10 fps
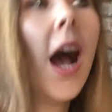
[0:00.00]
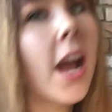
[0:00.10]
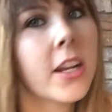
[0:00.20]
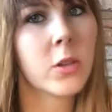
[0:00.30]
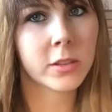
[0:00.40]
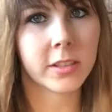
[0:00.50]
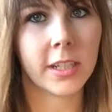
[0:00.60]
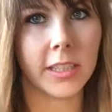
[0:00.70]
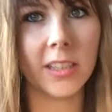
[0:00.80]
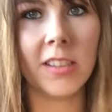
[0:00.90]
I know it's
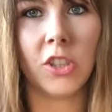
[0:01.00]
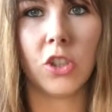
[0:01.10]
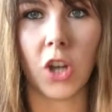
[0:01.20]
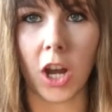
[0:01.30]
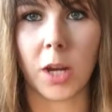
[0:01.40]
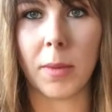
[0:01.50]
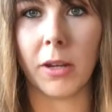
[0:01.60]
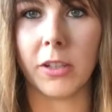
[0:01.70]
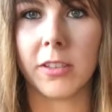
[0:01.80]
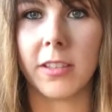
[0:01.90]
not easy to talk
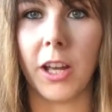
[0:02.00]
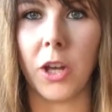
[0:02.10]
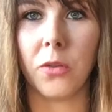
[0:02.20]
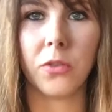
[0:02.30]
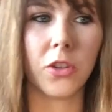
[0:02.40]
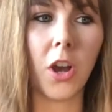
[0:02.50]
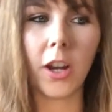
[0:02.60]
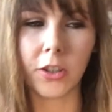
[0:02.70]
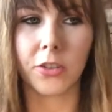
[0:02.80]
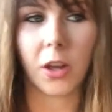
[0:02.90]
about yourself, to
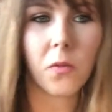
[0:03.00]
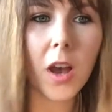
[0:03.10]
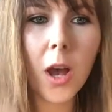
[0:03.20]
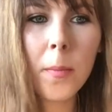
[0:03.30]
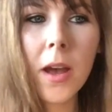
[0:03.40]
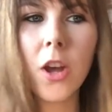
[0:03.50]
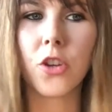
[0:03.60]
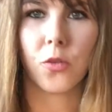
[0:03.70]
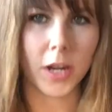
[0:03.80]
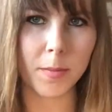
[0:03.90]
talk yourself up,
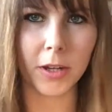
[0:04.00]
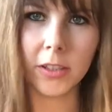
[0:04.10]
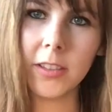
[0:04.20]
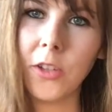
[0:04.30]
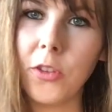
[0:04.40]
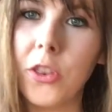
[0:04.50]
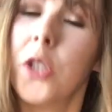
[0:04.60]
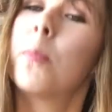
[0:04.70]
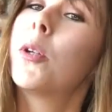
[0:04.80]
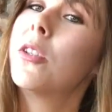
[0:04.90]
to write about yourself in
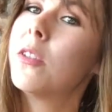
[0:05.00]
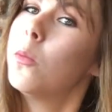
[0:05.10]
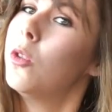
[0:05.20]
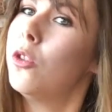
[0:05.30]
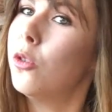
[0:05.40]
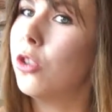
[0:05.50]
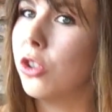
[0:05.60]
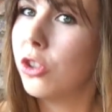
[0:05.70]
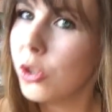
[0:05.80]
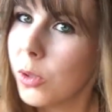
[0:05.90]
third person, which you
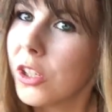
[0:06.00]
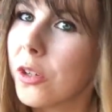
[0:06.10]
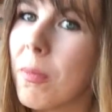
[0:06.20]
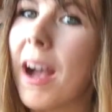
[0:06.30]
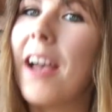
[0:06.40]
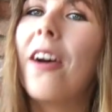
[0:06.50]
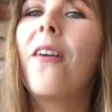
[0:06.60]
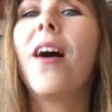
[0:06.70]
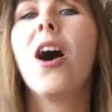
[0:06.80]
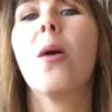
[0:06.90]
should do in your
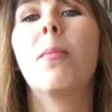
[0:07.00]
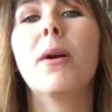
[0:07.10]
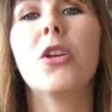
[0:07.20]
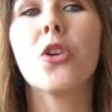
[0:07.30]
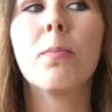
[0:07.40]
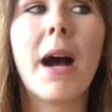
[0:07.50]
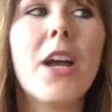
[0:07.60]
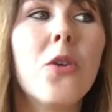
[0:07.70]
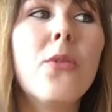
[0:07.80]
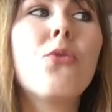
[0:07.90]
bio, but your
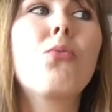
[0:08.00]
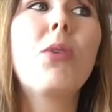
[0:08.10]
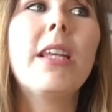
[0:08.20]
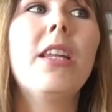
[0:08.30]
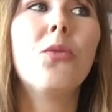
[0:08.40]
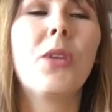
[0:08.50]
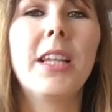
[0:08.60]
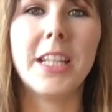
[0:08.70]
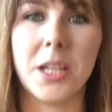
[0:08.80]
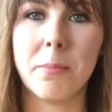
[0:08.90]
bio is really,
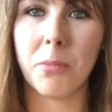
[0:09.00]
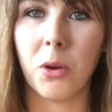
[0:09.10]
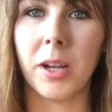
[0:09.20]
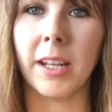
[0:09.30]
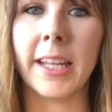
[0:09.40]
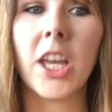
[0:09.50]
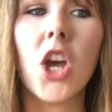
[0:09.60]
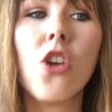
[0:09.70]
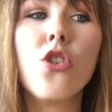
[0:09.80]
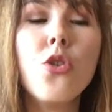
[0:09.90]
really important. Like,
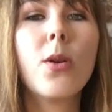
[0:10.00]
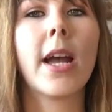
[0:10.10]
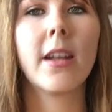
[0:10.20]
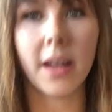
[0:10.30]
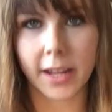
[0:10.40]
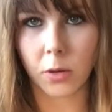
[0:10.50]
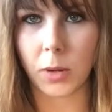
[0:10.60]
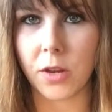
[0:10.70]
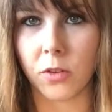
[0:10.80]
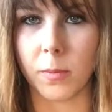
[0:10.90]
you cannot get
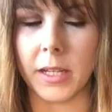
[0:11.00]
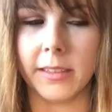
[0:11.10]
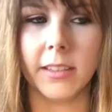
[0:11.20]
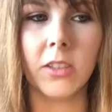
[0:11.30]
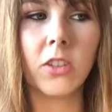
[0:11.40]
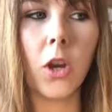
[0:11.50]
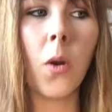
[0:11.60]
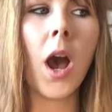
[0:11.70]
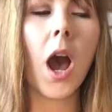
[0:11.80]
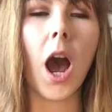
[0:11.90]
away from this. And
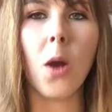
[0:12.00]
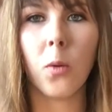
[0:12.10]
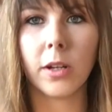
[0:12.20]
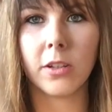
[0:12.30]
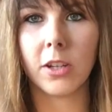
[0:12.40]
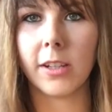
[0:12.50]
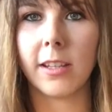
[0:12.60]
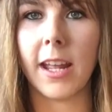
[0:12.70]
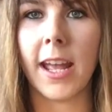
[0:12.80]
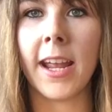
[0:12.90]
so I wanted to talk
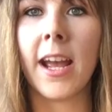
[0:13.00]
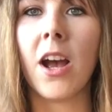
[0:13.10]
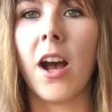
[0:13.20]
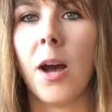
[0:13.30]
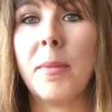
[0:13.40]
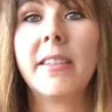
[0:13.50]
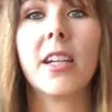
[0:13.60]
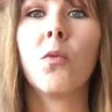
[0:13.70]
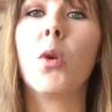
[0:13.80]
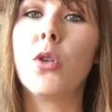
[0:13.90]
today,
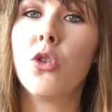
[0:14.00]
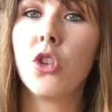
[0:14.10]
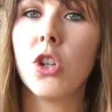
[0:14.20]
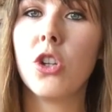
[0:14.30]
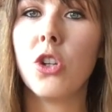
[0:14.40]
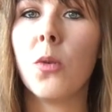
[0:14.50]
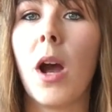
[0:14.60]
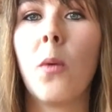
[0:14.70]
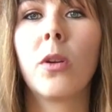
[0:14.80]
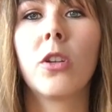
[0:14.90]
instead of what you should do,
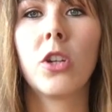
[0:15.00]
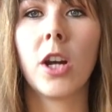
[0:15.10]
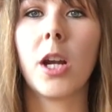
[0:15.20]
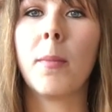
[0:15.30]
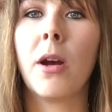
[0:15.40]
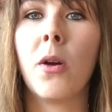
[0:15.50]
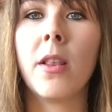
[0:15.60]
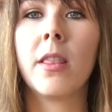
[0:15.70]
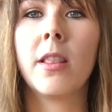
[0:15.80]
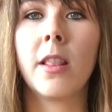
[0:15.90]
I wanted to talk
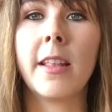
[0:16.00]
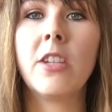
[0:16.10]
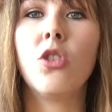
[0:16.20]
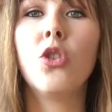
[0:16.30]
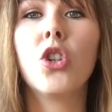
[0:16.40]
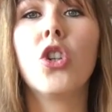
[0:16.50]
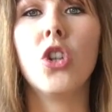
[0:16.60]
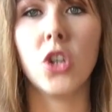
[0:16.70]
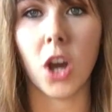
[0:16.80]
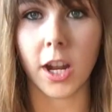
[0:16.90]
about the things you should
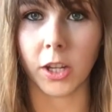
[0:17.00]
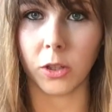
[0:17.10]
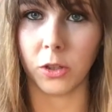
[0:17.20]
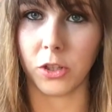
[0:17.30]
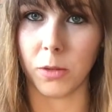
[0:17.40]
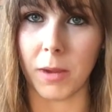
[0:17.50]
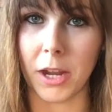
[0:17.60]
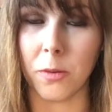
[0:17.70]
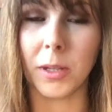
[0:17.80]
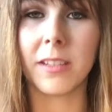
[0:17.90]
not include in your
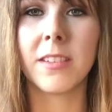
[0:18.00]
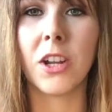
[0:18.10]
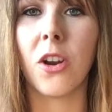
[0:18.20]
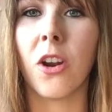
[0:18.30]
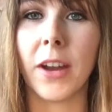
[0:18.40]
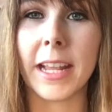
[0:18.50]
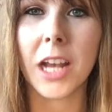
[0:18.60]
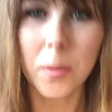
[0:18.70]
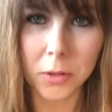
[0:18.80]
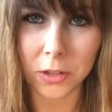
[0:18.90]
bio, because there are a
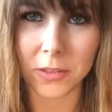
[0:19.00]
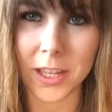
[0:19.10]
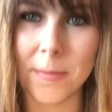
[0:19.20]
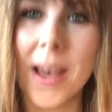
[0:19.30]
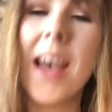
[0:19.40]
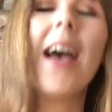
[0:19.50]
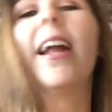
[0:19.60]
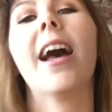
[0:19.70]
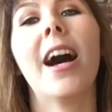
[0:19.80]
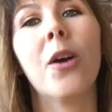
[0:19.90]
couple of them,
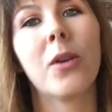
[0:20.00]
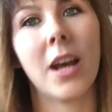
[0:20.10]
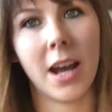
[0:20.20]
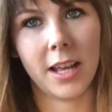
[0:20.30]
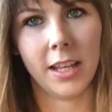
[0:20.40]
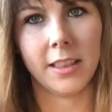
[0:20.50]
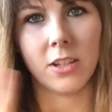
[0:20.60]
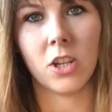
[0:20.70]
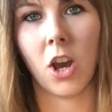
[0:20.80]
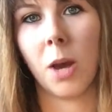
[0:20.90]
and I want to highlight
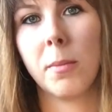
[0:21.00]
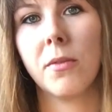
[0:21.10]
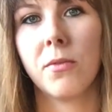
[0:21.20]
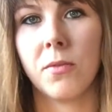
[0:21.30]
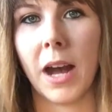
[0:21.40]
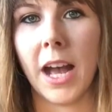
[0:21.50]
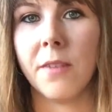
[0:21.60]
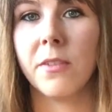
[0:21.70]
the top 5.